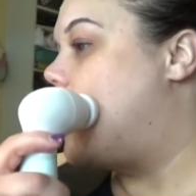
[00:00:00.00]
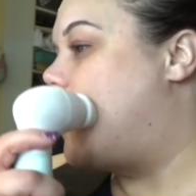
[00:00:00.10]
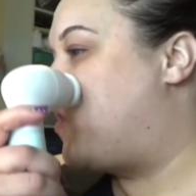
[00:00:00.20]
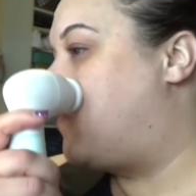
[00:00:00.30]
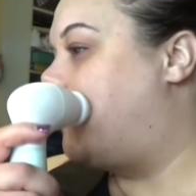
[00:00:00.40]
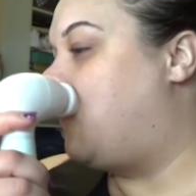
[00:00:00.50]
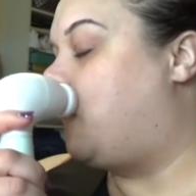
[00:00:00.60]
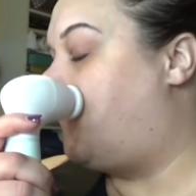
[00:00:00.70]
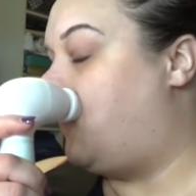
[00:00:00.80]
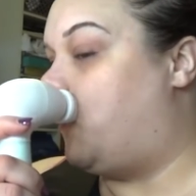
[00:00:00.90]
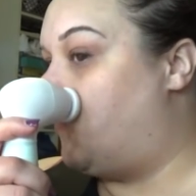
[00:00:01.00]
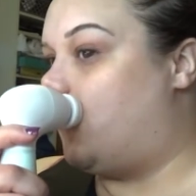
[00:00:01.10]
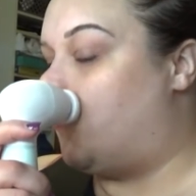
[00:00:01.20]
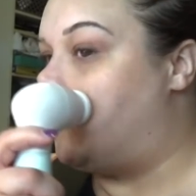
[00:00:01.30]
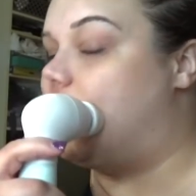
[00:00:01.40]
This definitely
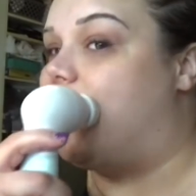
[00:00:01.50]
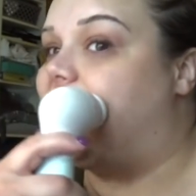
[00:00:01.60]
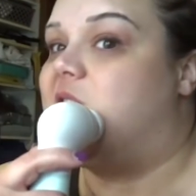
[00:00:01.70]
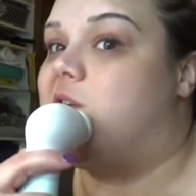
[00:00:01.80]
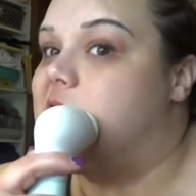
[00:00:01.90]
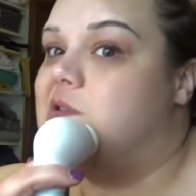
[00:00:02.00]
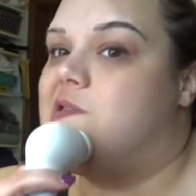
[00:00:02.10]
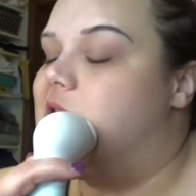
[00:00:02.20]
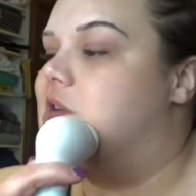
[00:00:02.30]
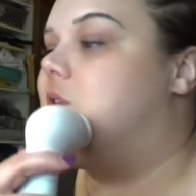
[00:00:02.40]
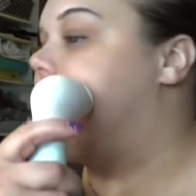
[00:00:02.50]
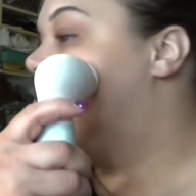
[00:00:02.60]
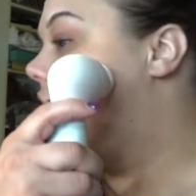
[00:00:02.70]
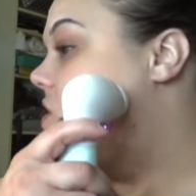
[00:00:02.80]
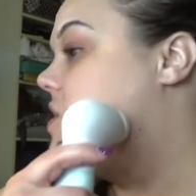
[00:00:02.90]
feels rougher than
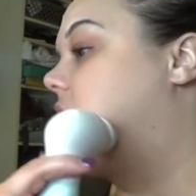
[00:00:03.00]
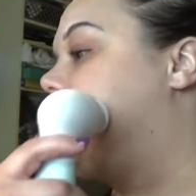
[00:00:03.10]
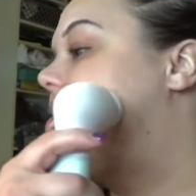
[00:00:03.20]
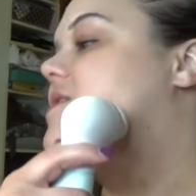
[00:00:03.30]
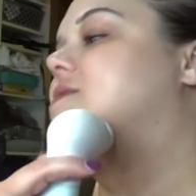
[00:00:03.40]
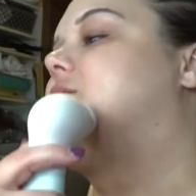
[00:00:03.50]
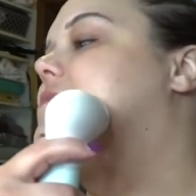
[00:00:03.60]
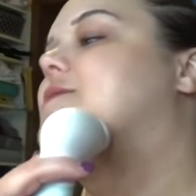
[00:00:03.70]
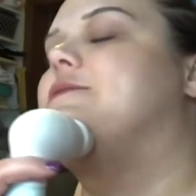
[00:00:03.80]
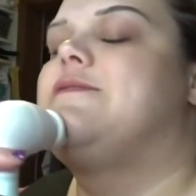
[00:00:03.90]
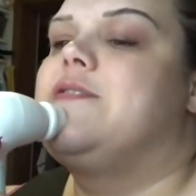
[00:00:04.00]
the cleansing one.